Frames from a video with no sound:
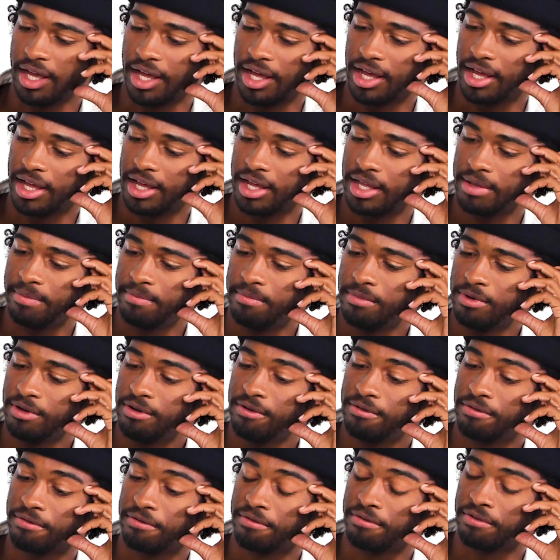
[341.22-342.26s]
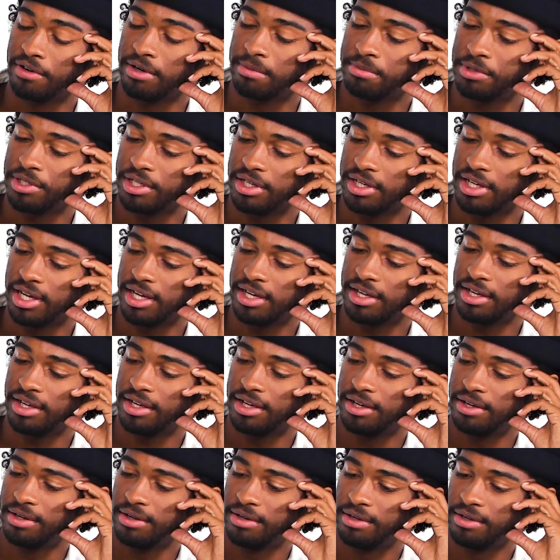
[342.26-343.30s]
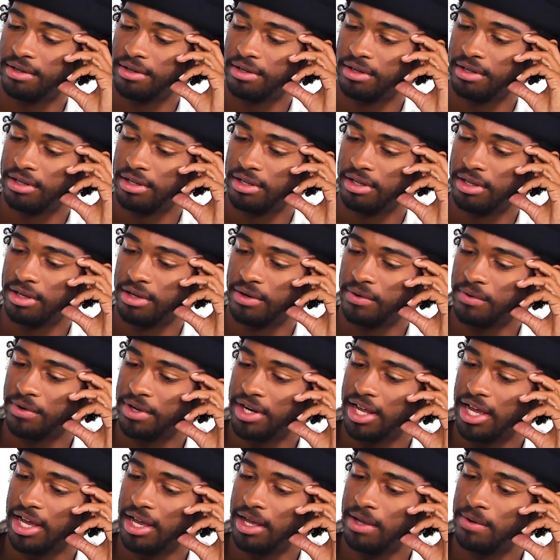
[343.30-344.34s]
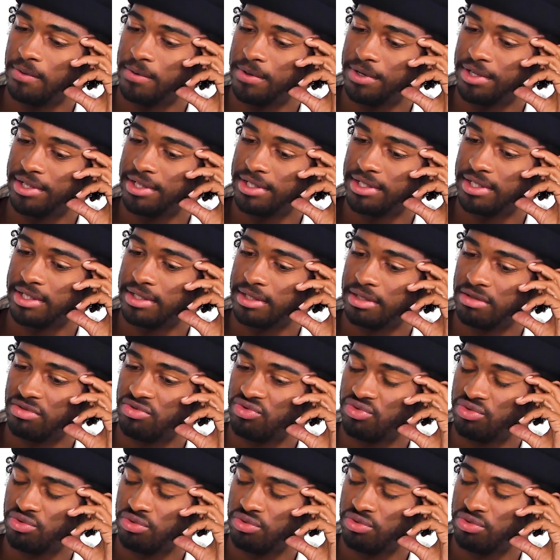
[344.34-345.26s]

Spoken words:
I moved from Chicago when I was